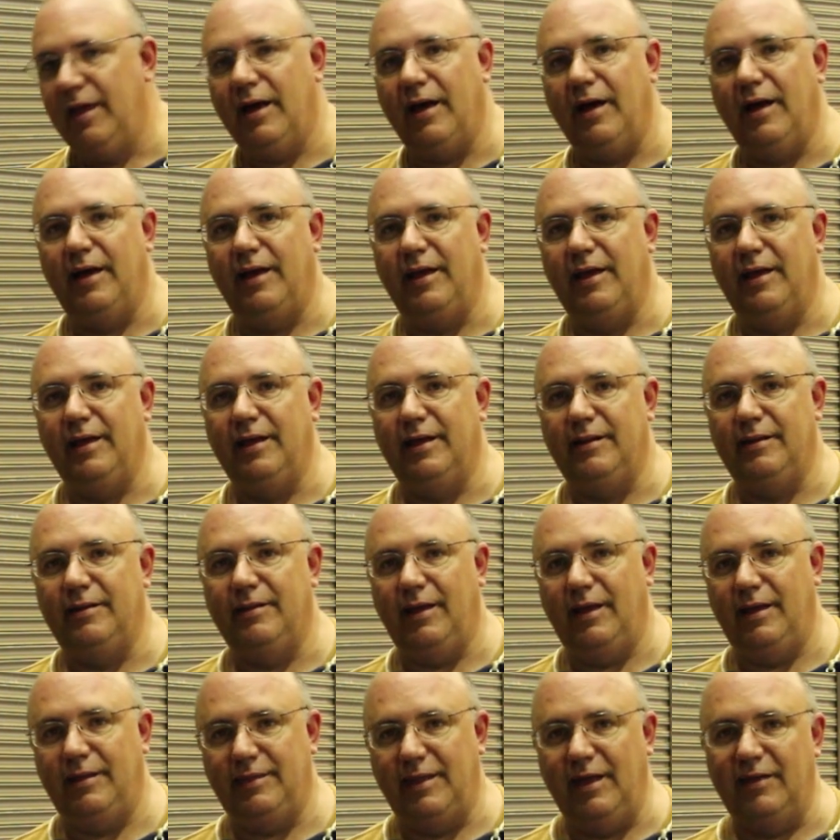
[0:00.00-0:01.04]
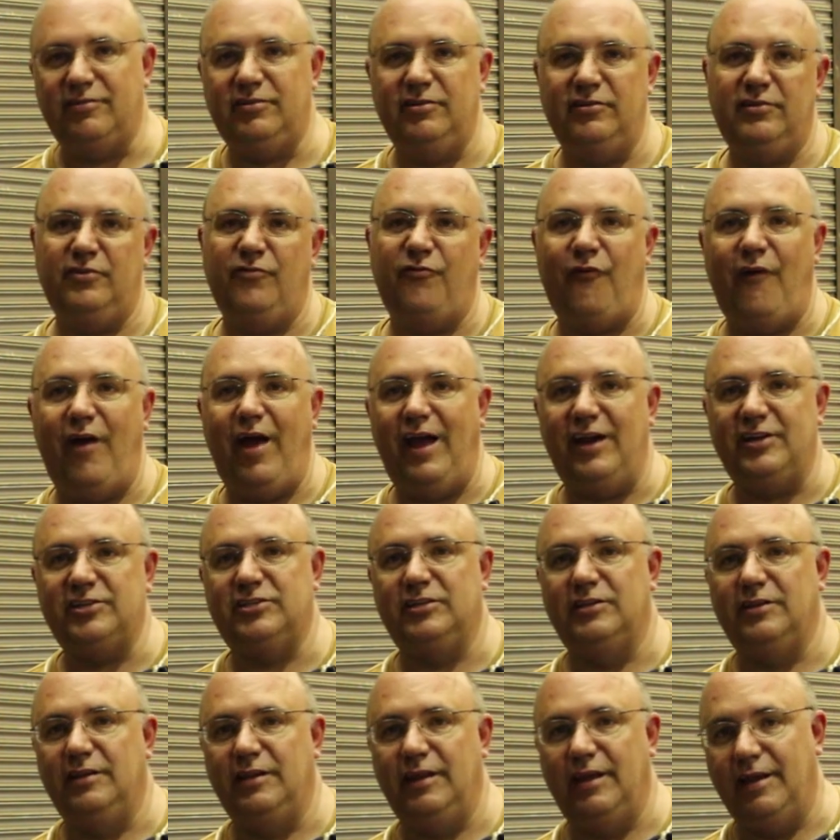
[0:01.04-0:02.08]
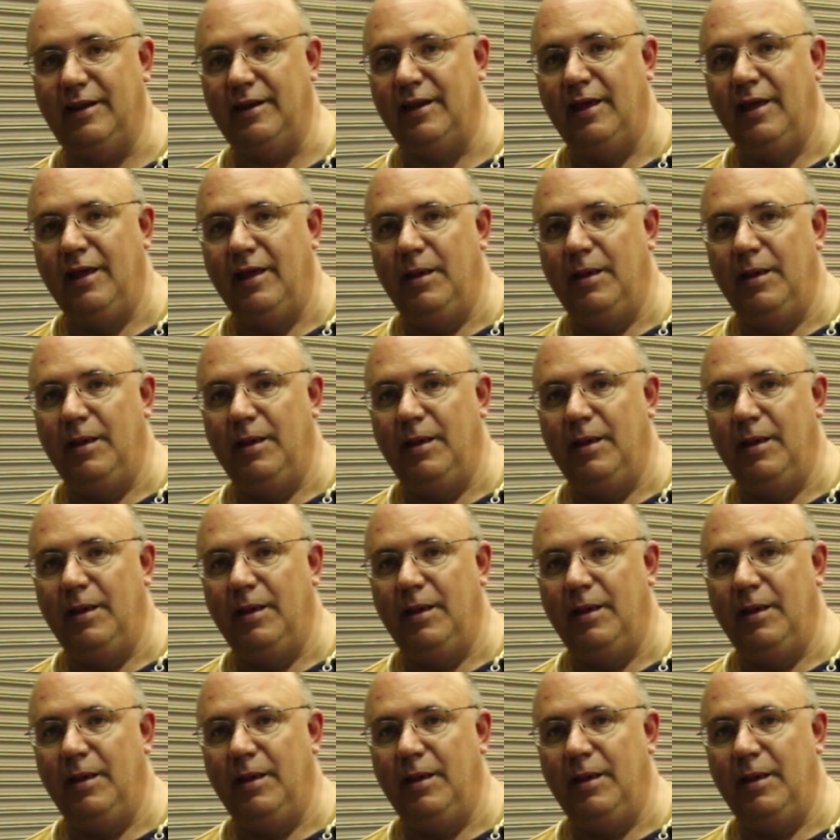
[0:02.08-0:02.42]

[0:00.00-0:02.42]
and that's just a fraction that